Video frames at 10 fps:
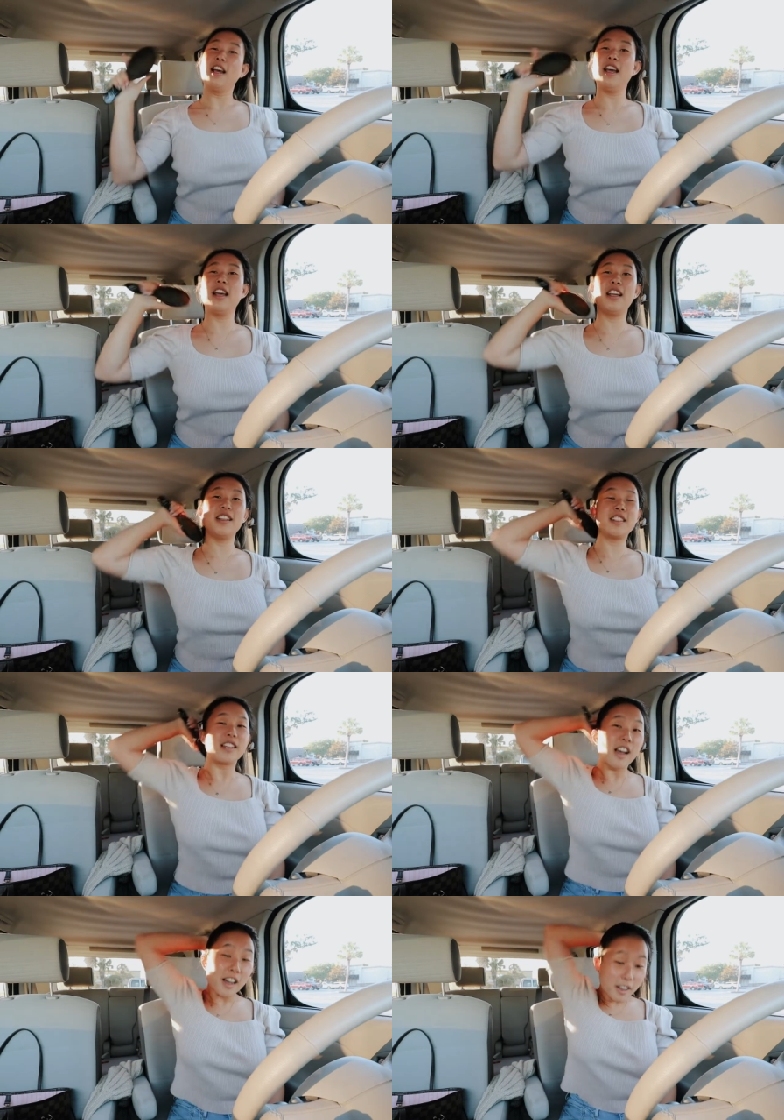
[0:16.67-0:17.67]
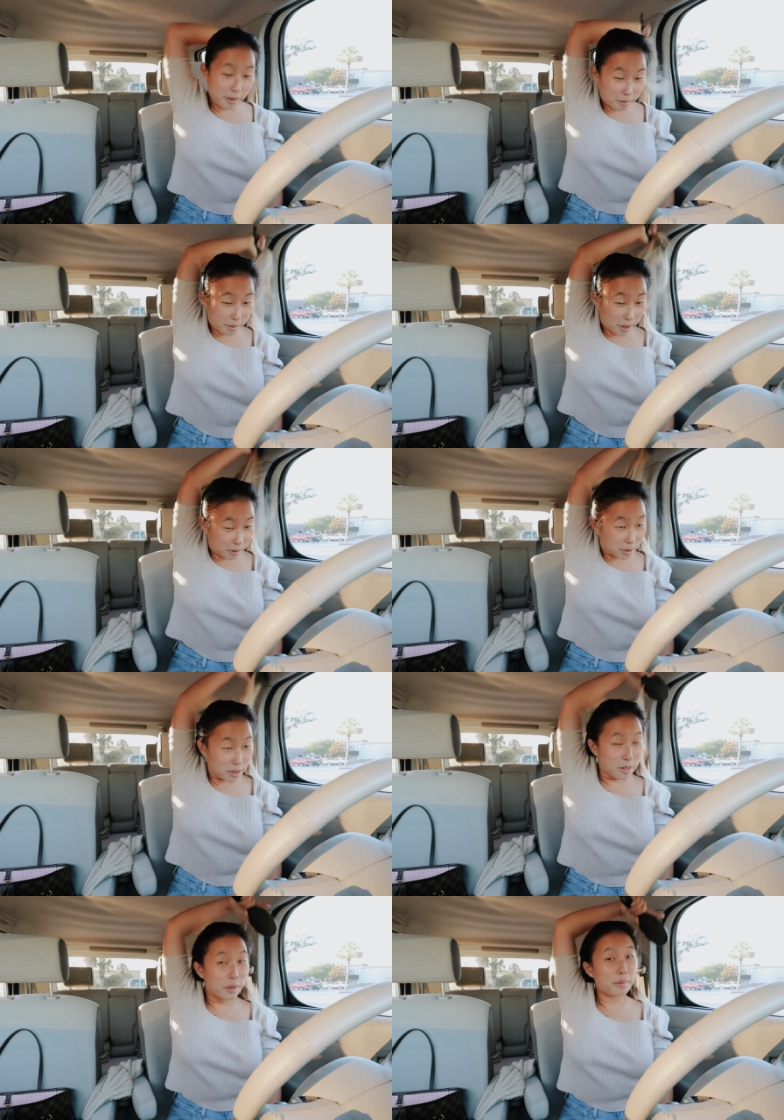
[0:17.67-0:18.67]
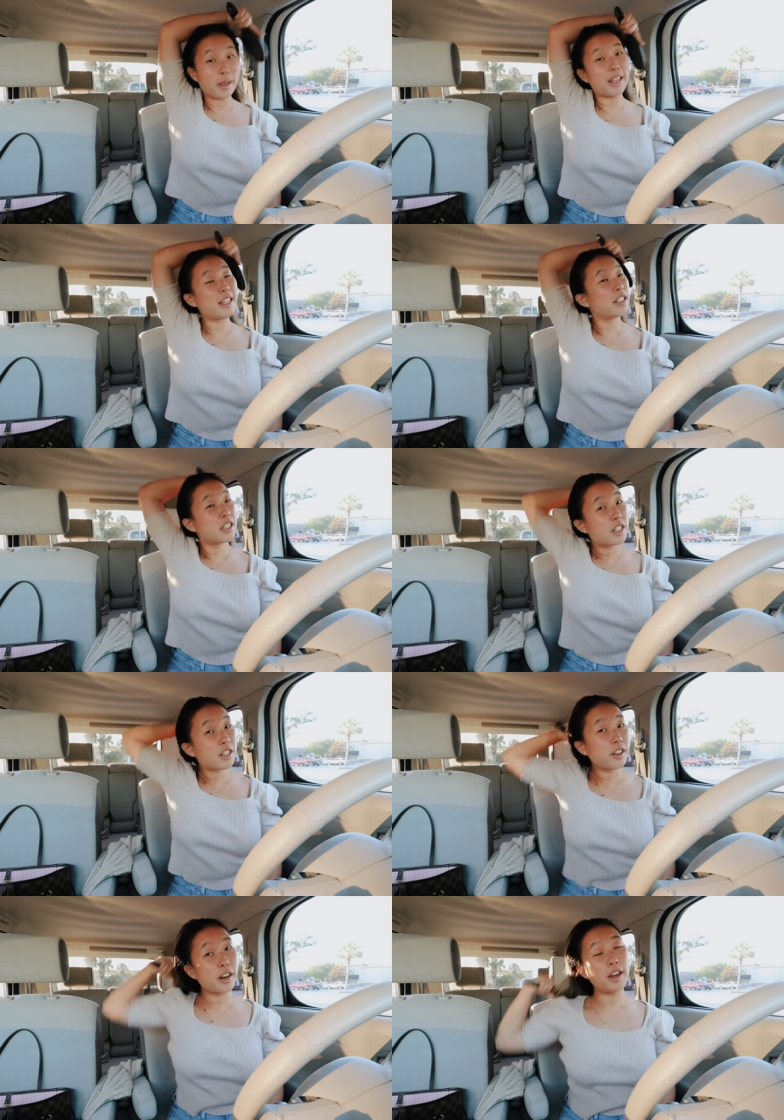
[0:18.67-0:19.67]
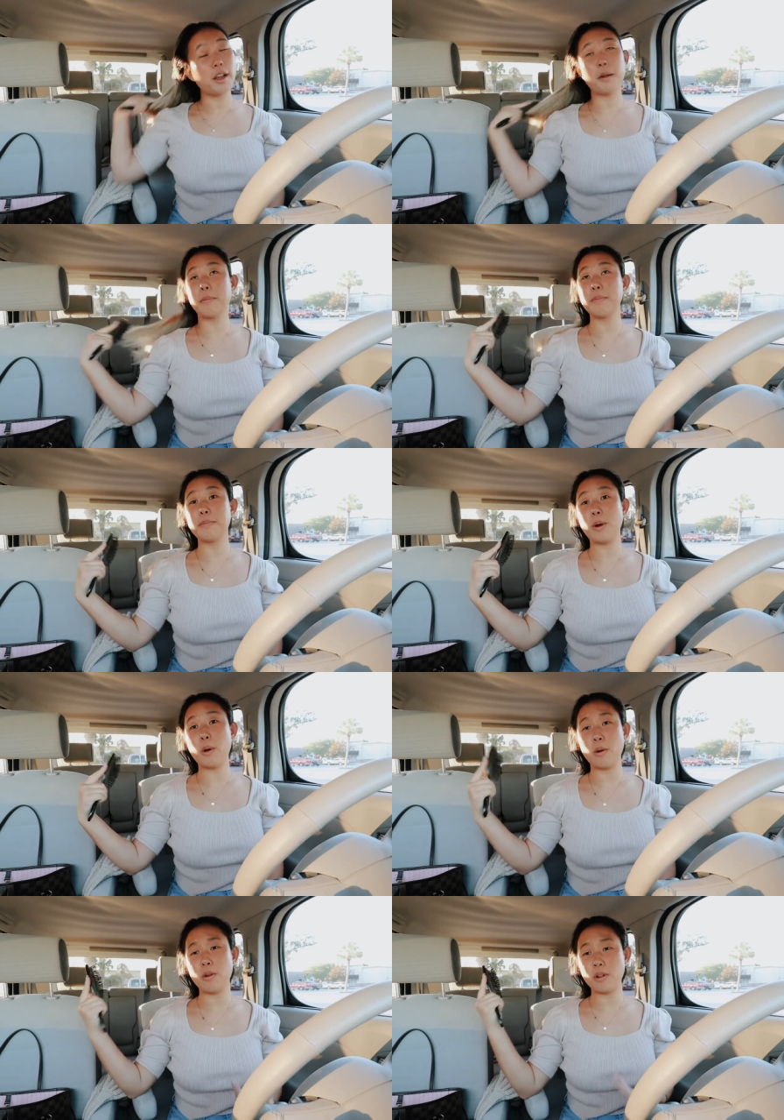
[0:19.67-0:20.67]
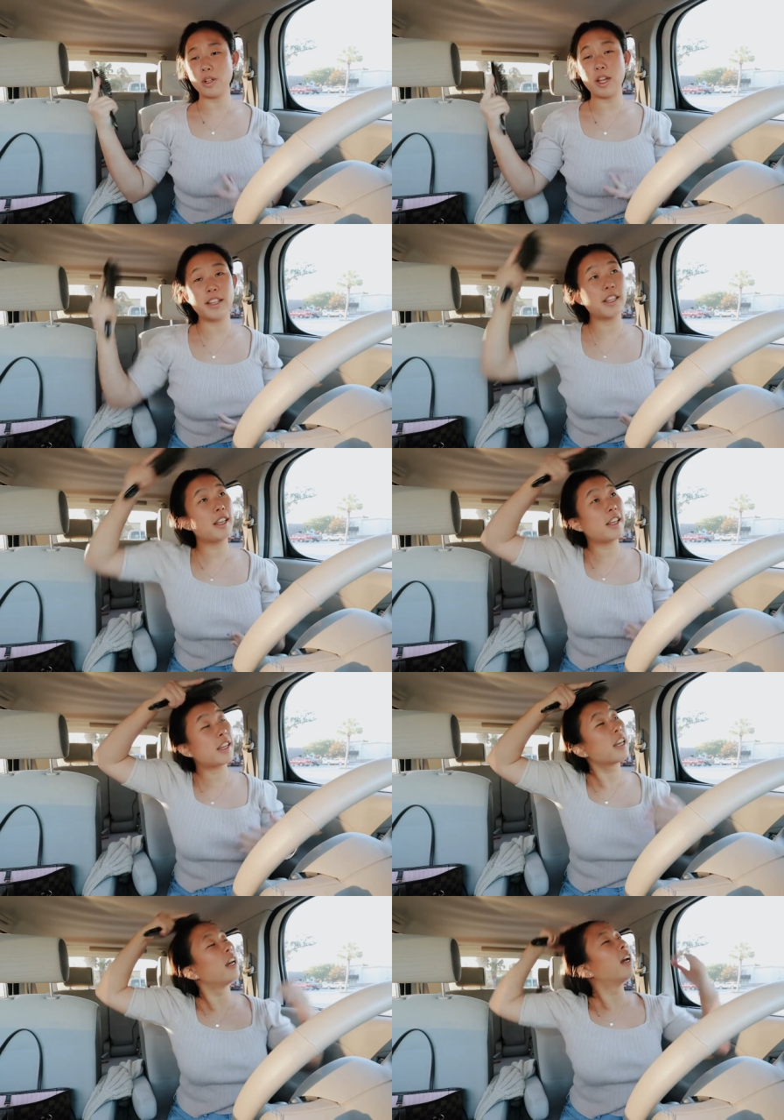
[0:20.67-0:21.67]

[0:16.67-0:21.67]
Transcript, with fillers: And um, when I was doing my Instagram poll, I think,